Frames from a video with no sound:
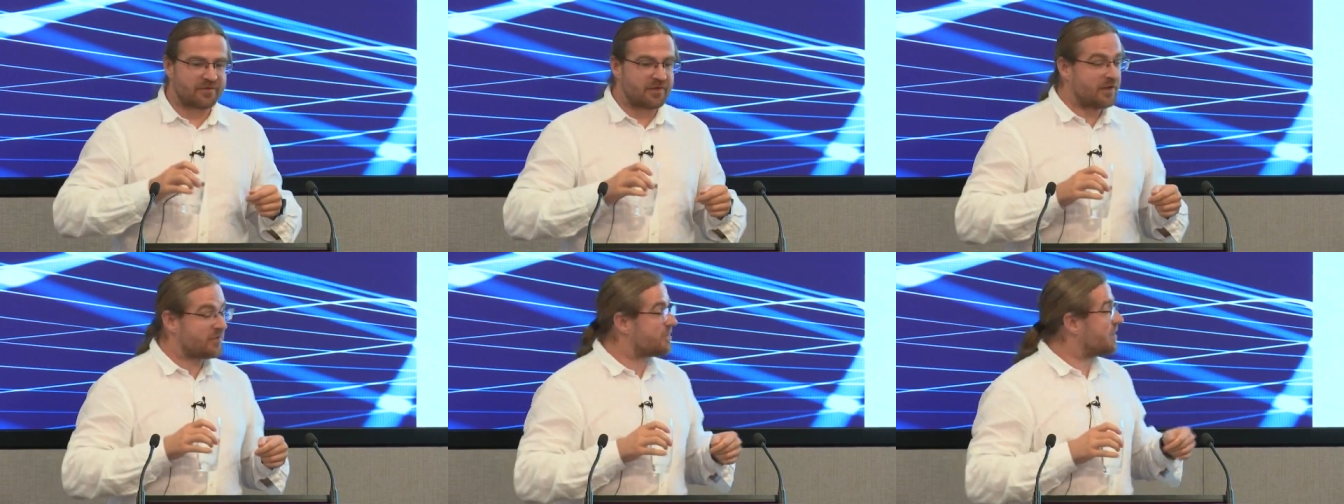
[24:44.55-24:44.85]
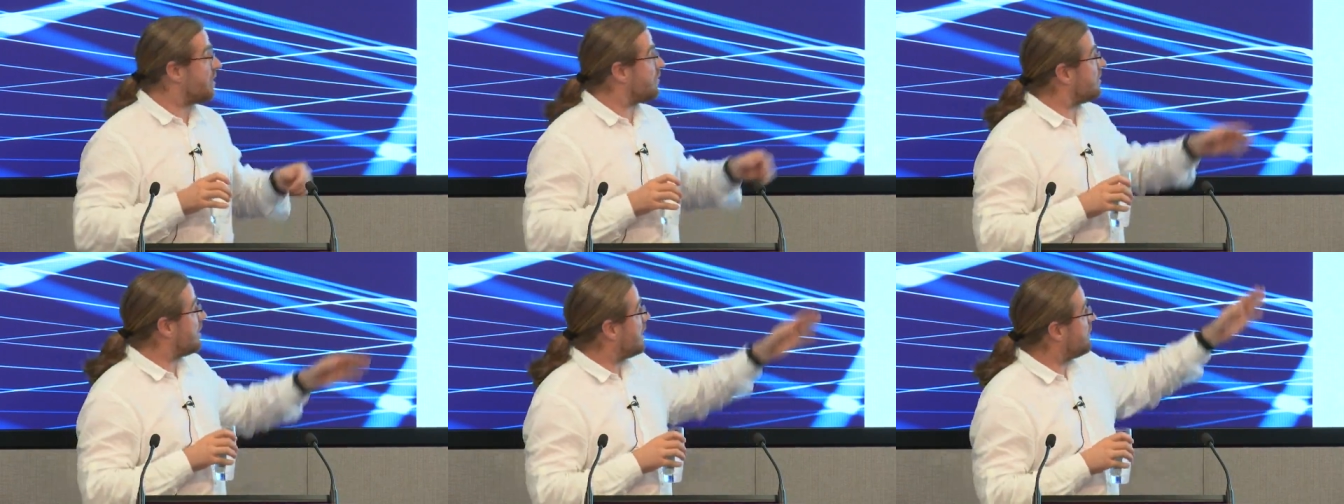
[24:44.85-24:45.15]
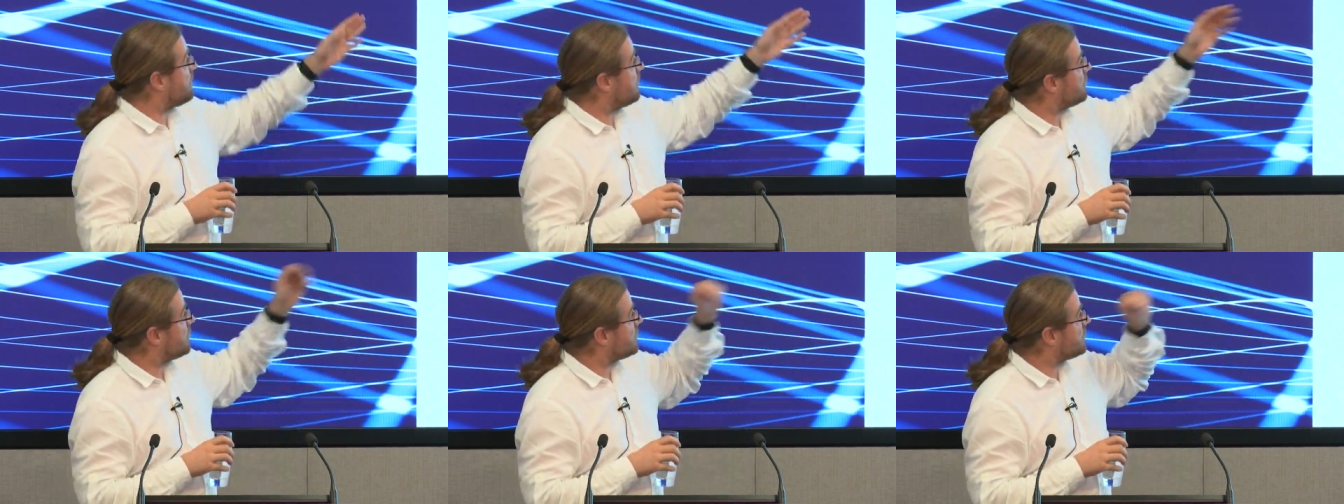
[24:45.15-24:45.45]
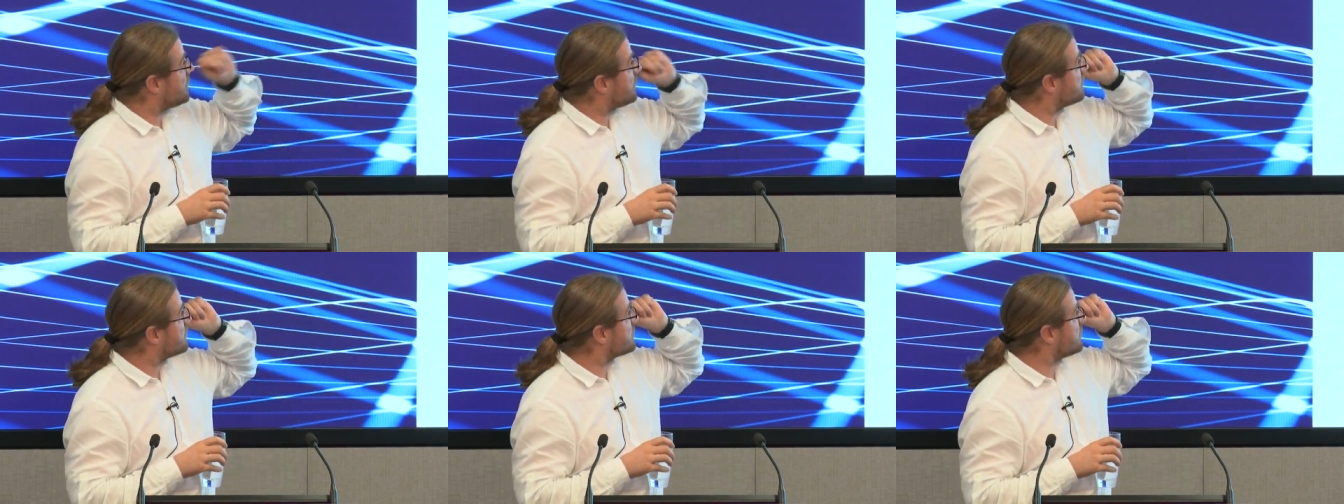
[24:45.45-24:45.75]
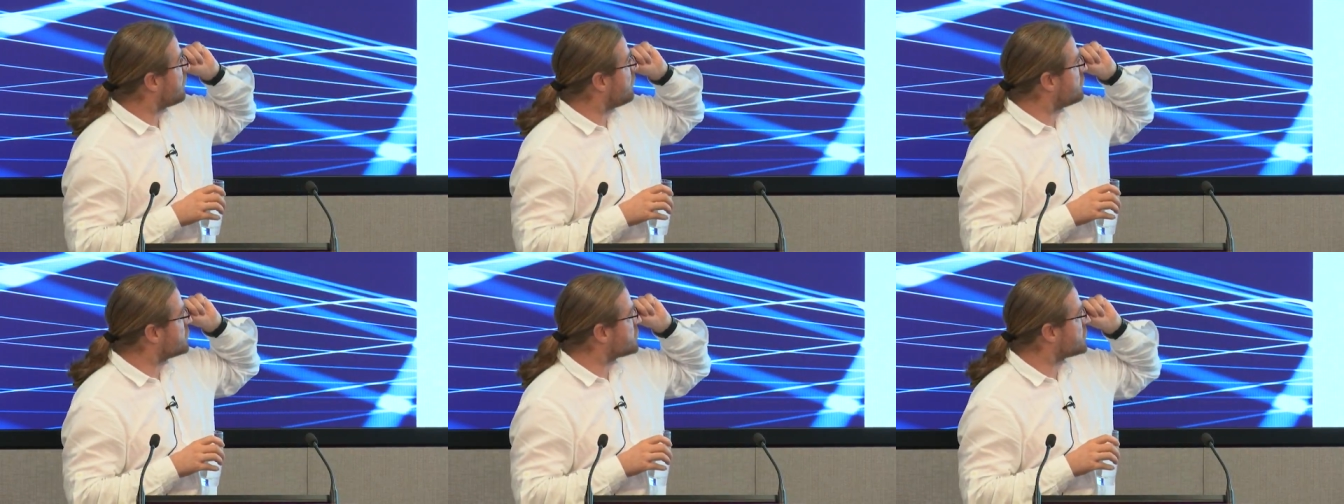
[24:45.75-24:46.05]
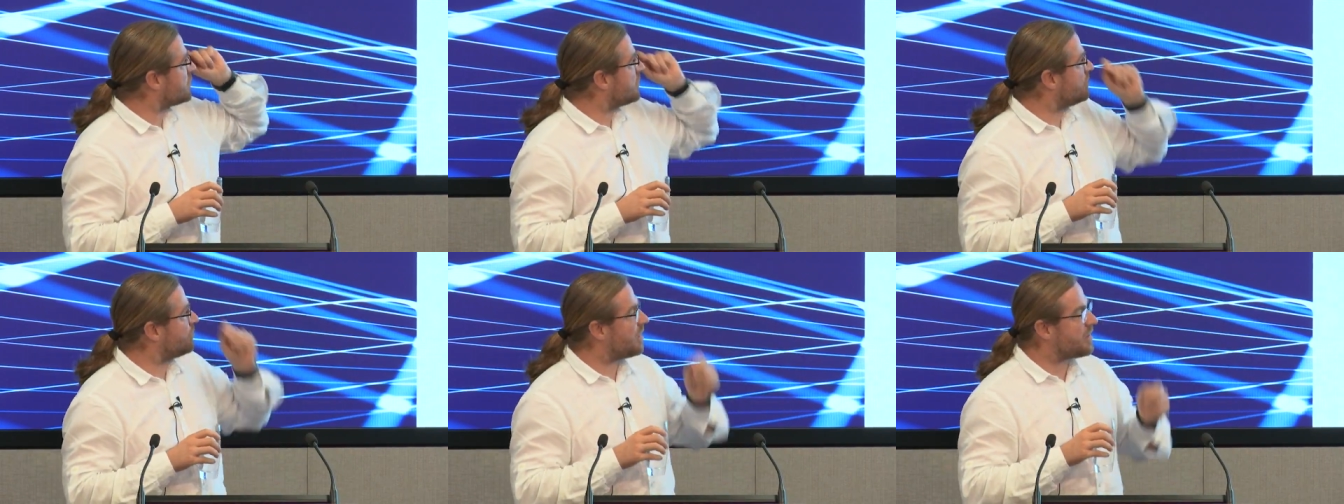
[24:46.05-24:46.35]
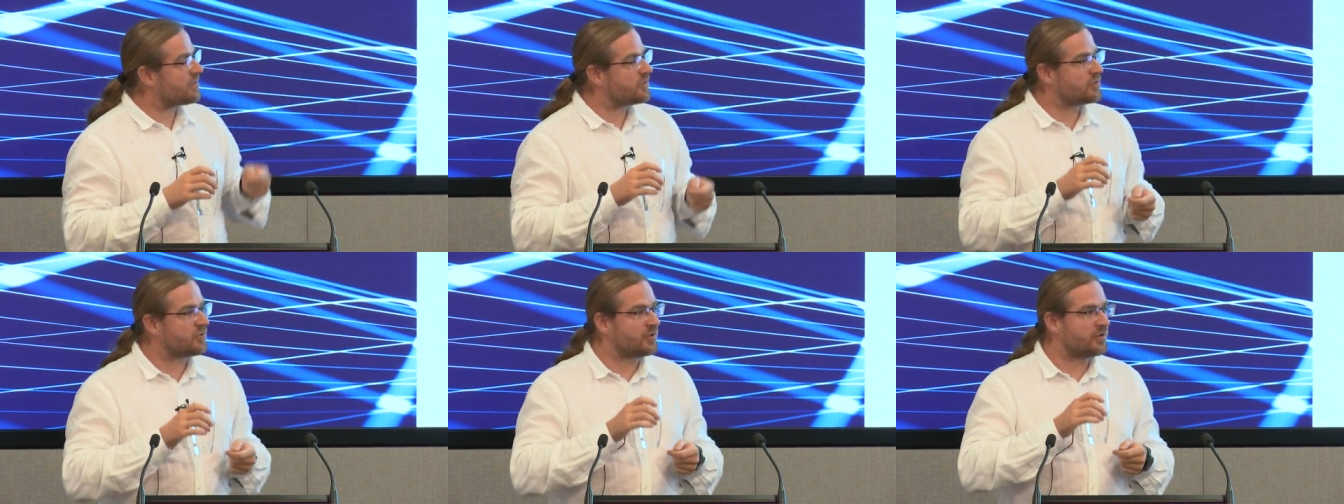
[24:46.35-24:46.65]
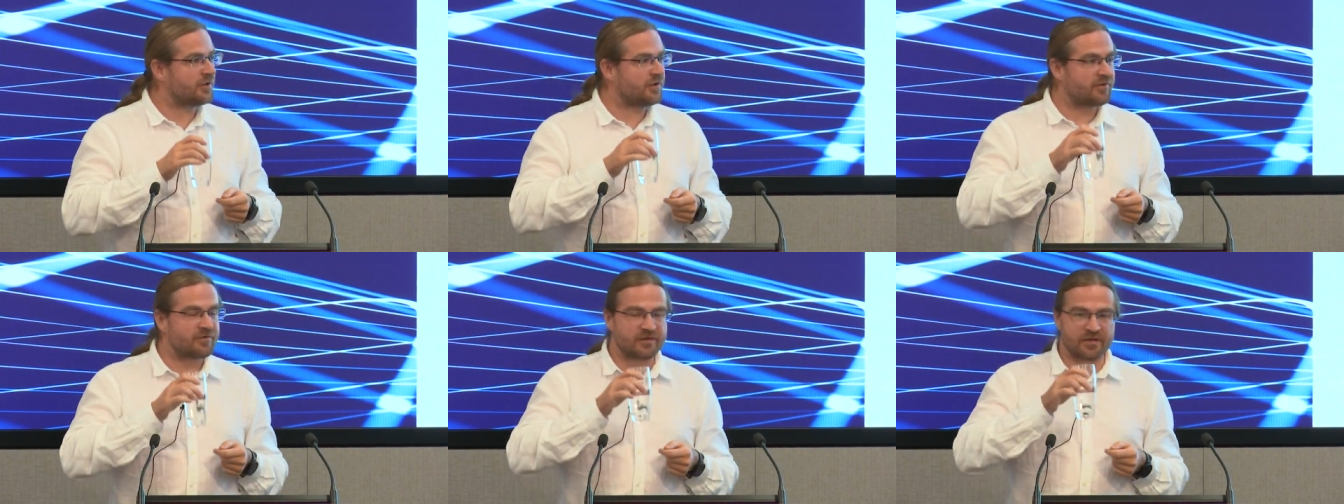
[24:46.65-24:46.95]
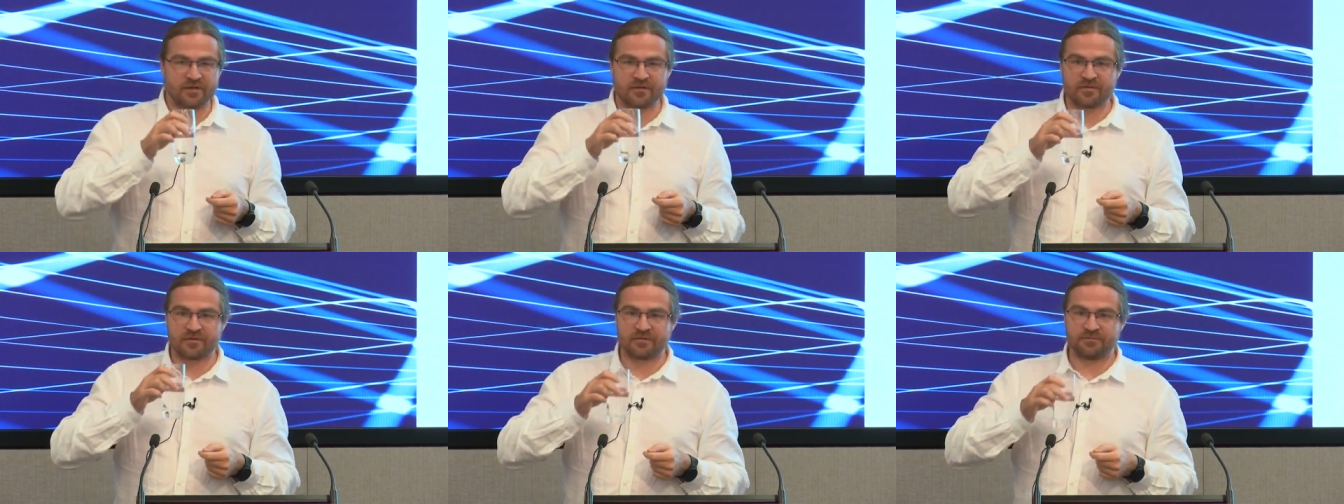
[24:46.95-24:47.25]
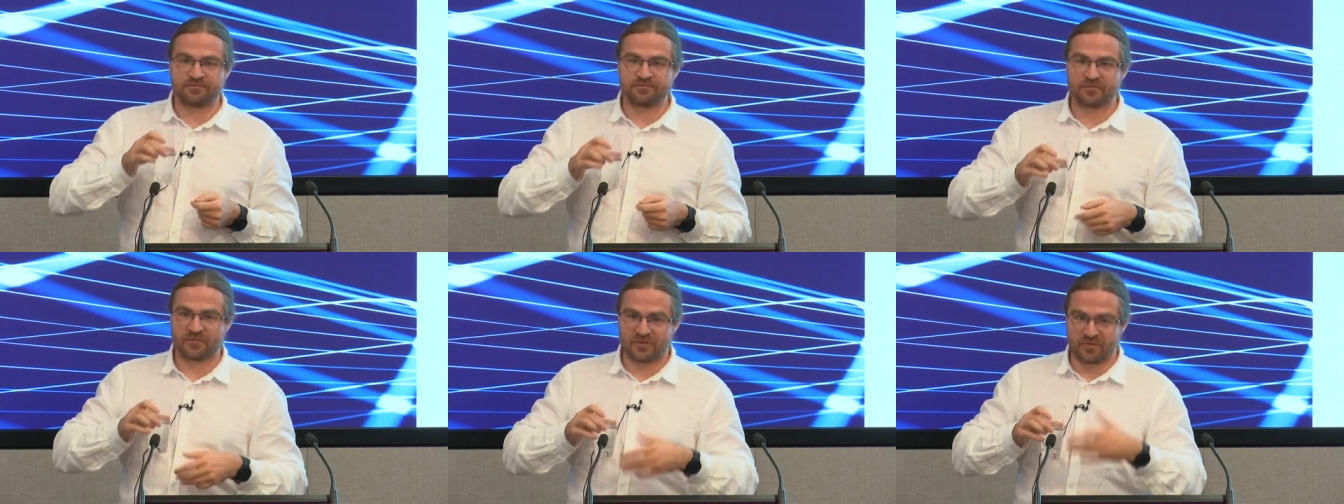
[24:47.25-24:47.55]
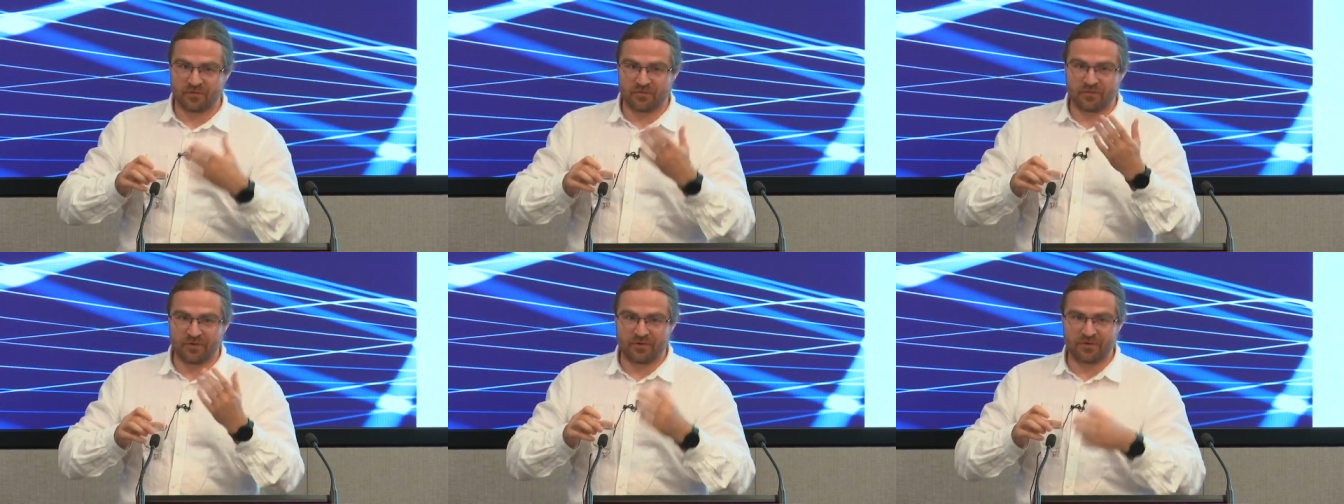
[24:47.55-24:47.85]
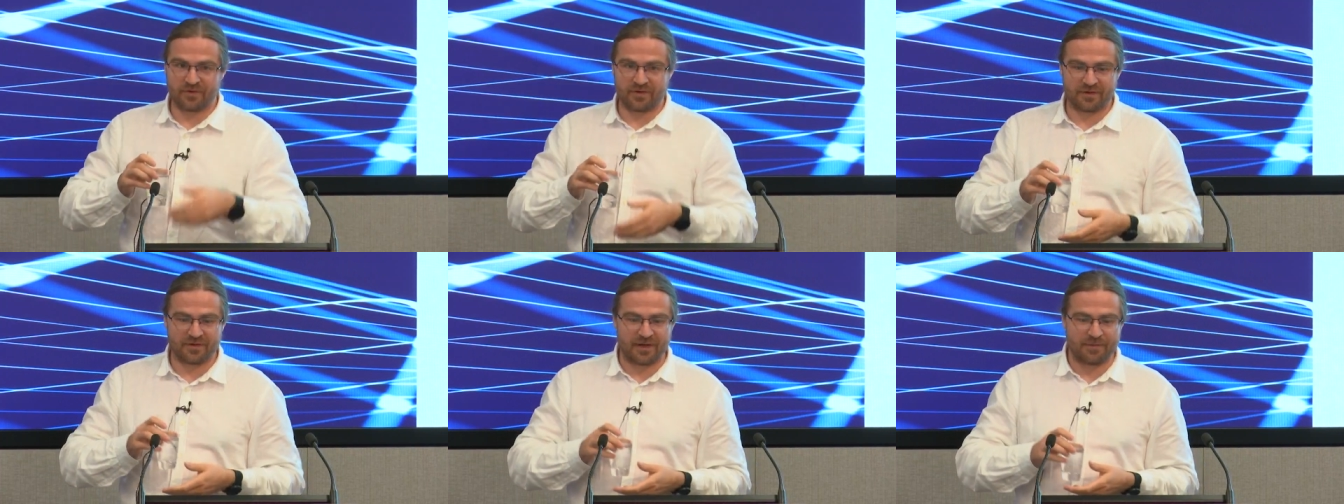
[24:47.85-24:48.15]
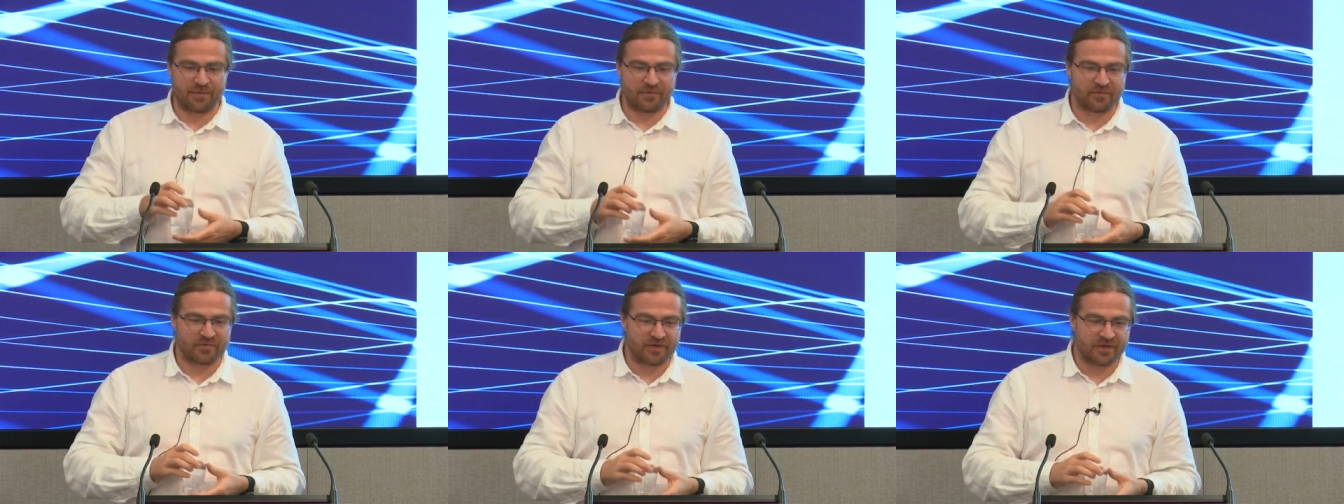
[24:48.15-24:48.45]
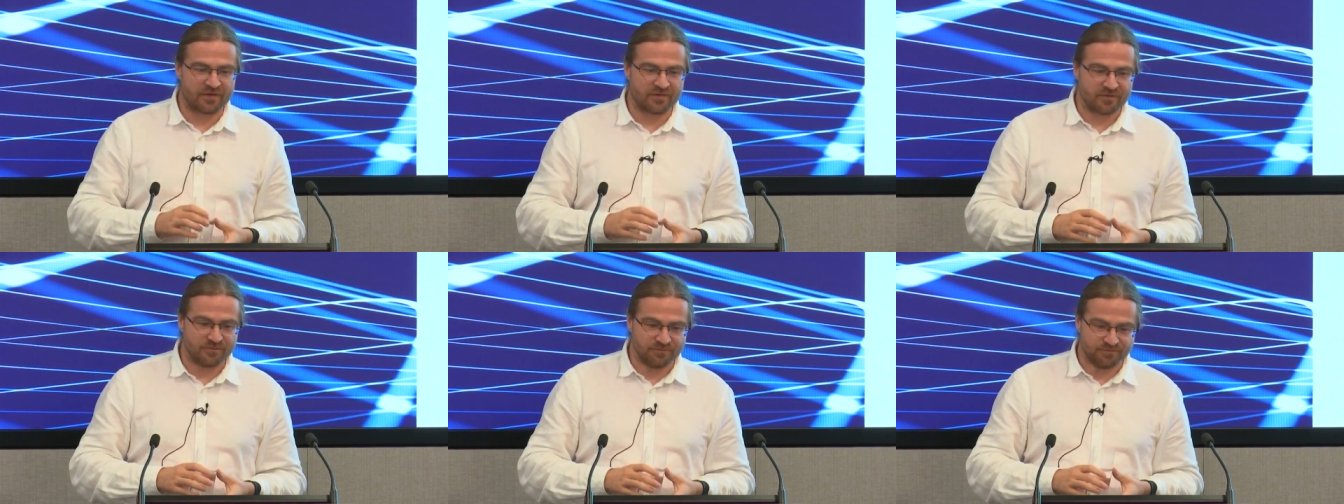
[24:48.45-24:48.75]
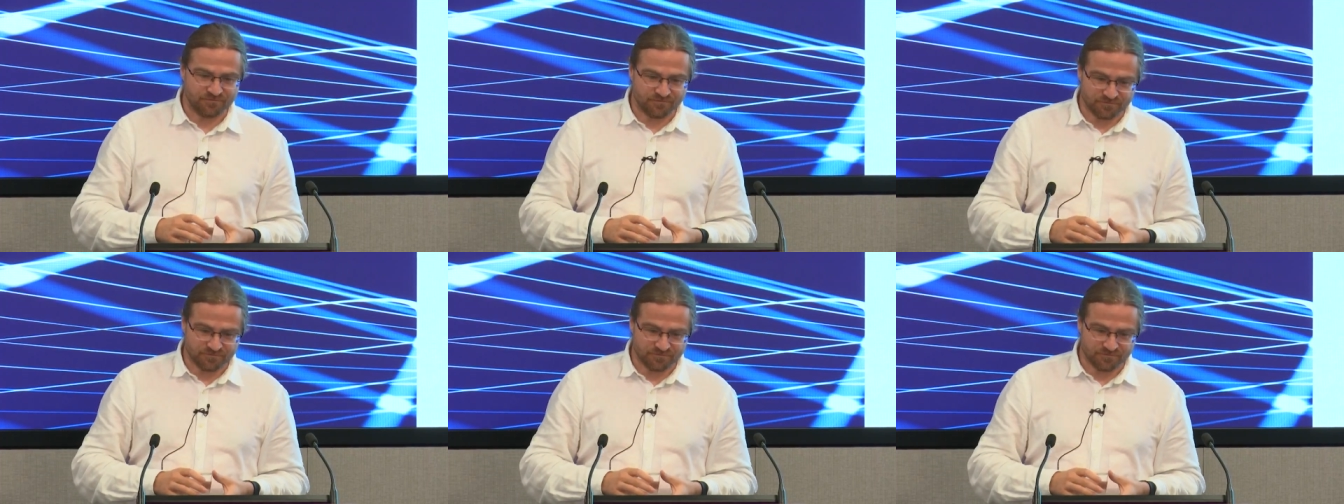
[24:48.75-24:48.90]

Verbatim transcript: there's now an IPv6 social Mastodon instance, so if you're into IPv6,